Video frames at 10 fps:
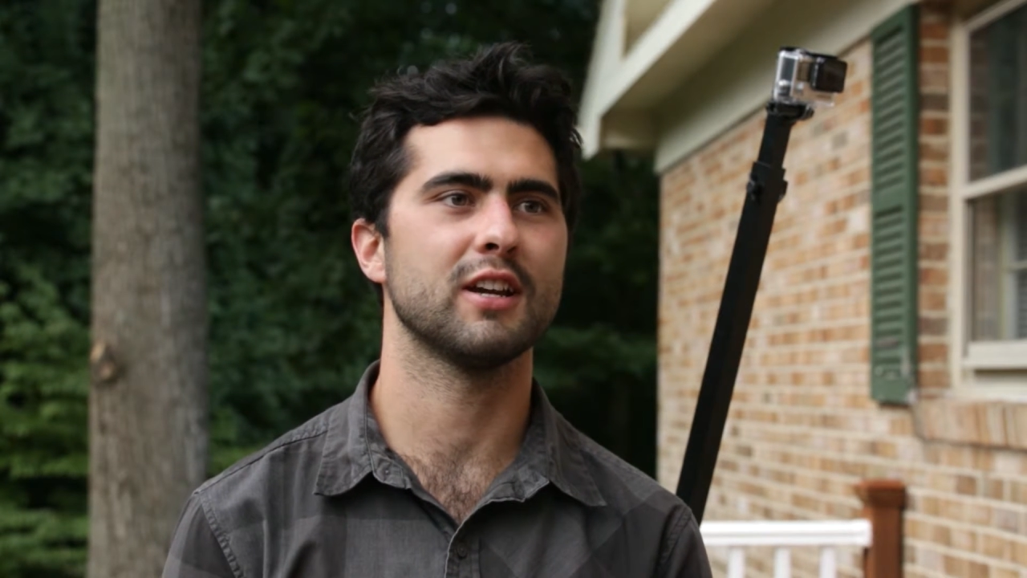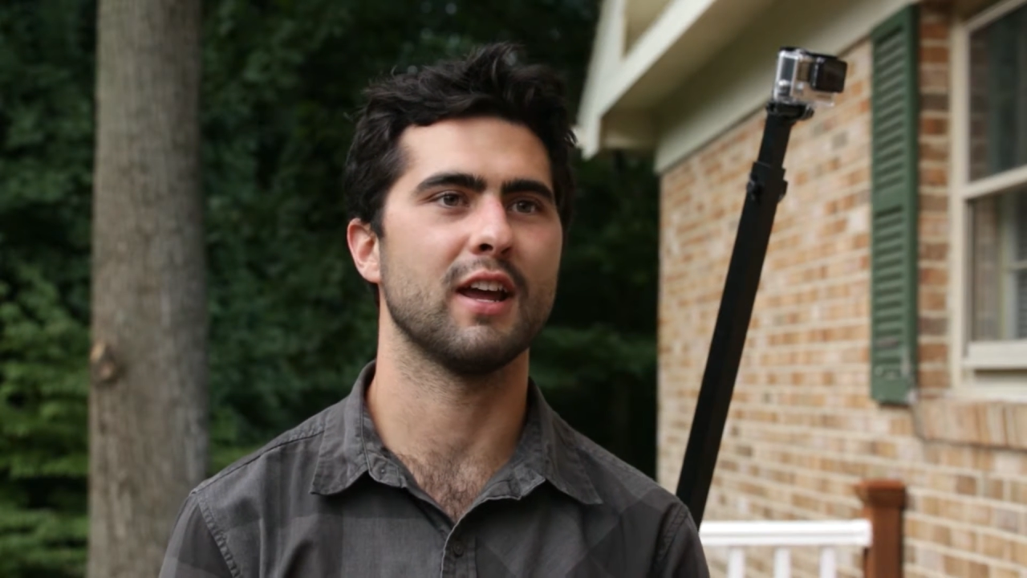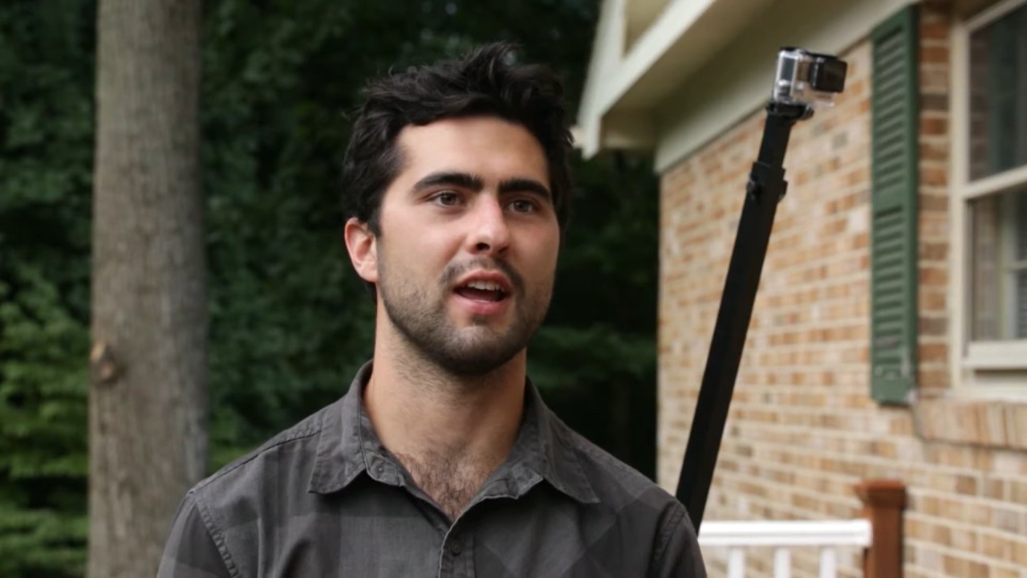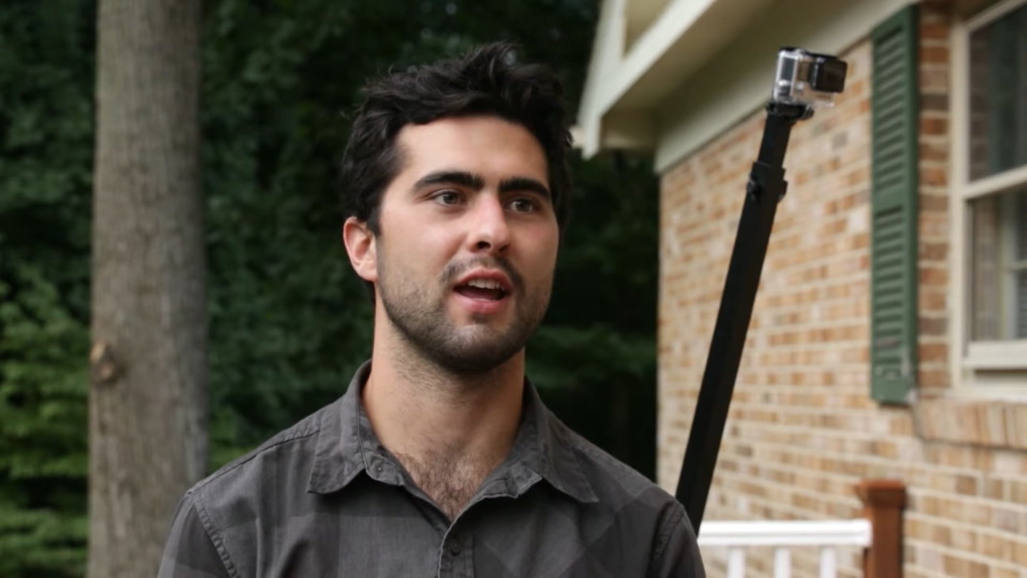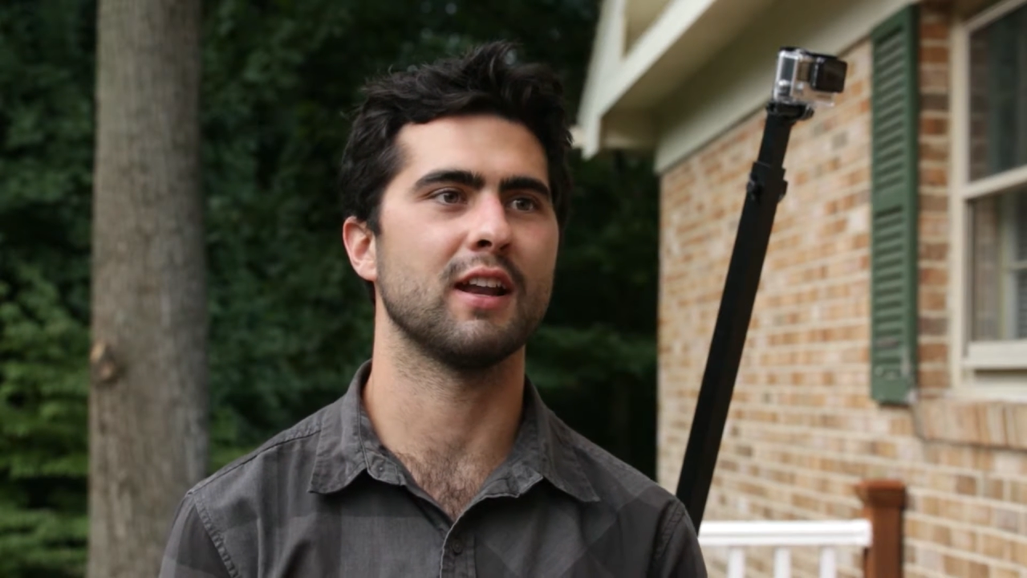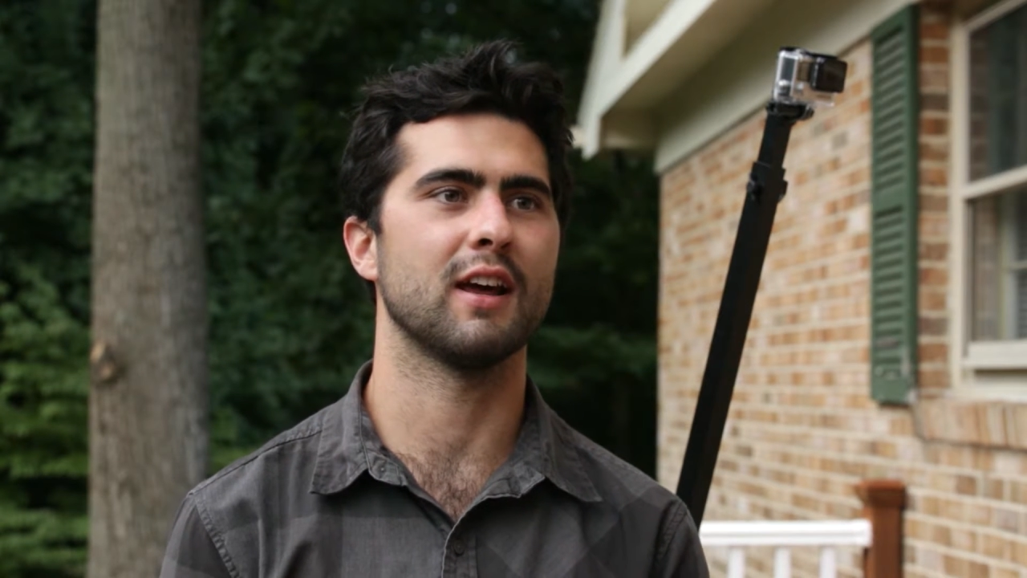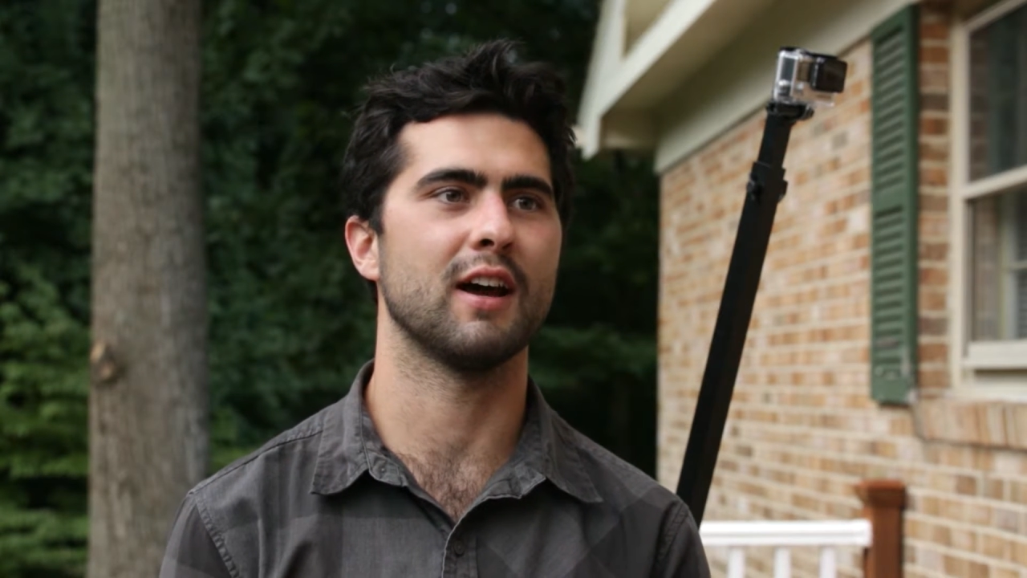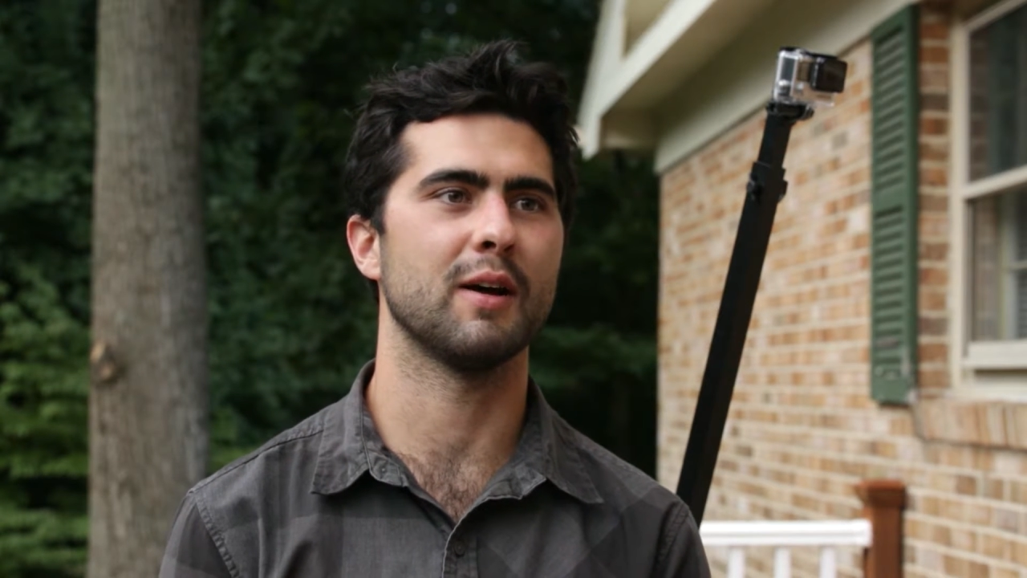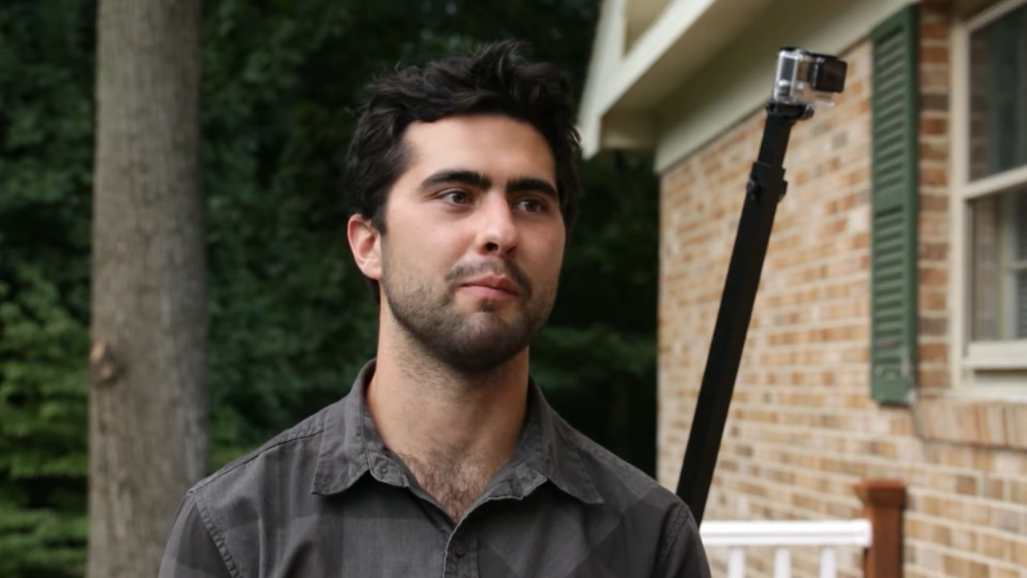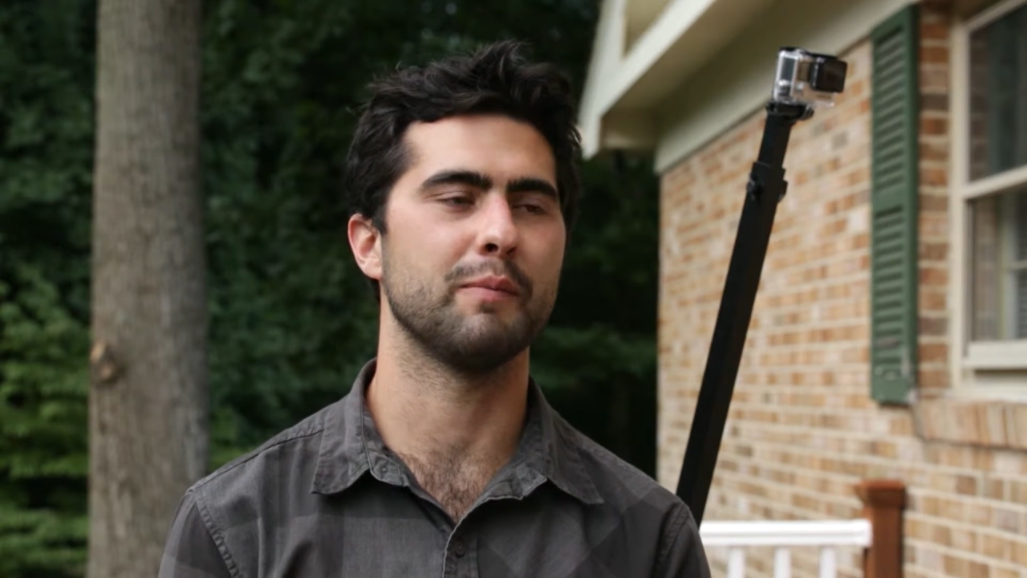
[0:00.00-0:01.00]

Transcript: and um,